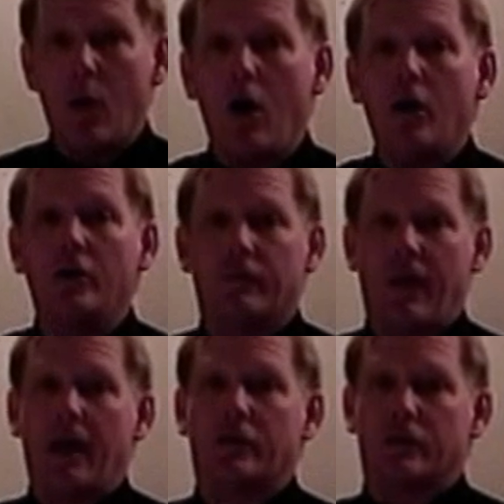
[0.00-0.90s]
all your
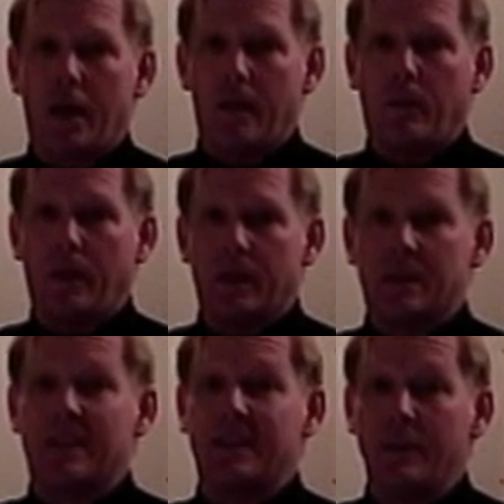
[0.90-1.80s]
factor table as
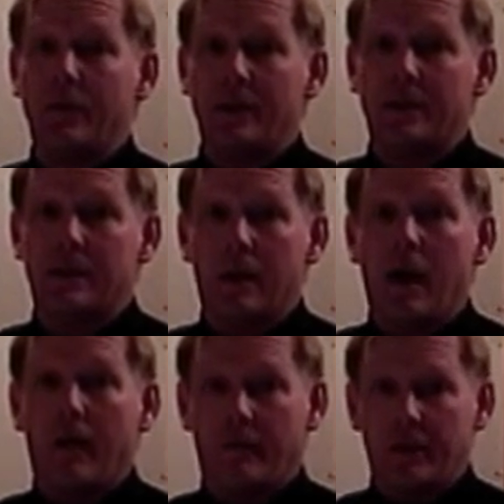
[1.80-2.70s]
a series
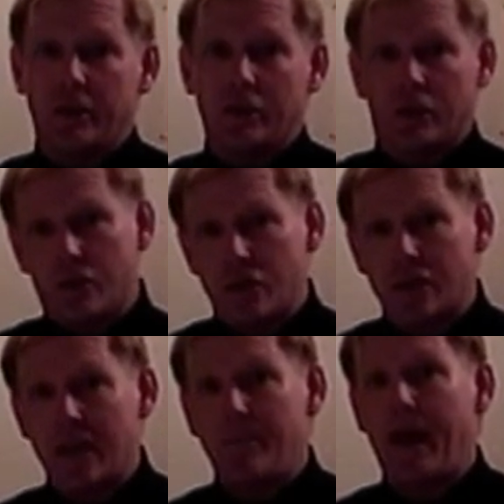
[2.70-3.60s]
of additions.
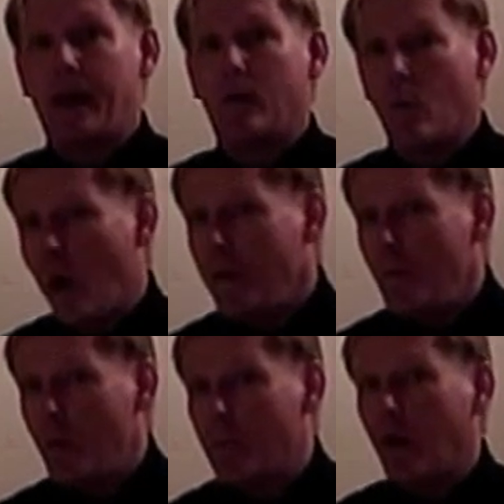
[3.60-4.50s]
Just keep adding one
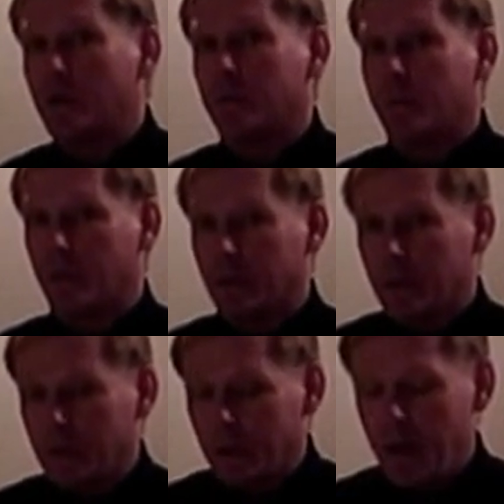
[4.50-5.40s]
more multiple
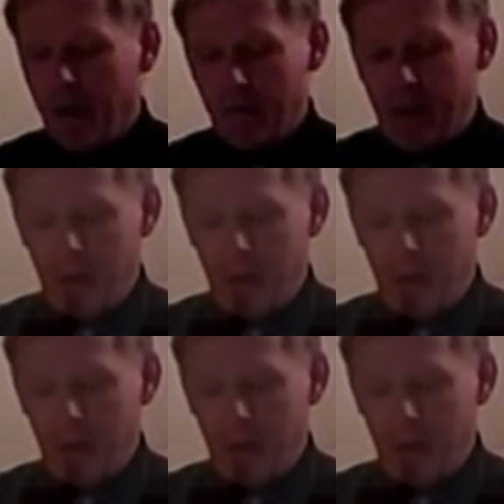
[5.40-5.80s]
of that